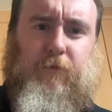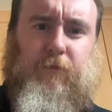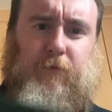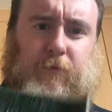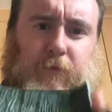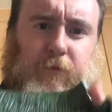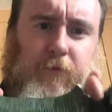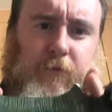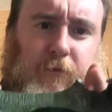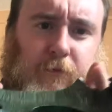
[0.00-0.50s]

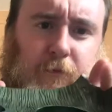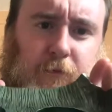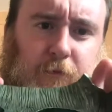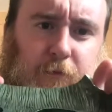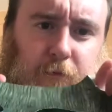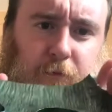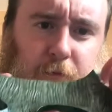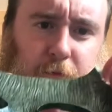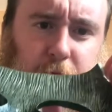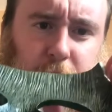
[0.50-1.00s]

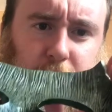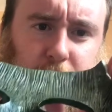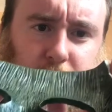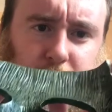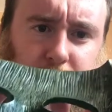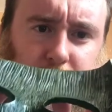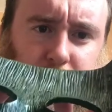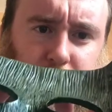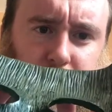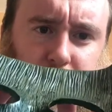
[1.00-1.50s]

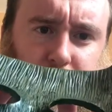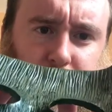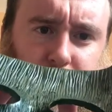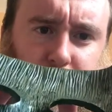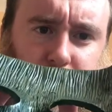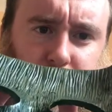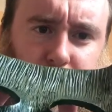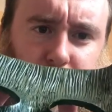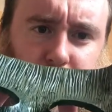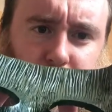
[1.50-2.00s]

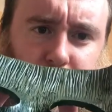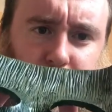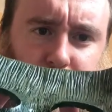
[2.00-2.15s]
Nothing is said.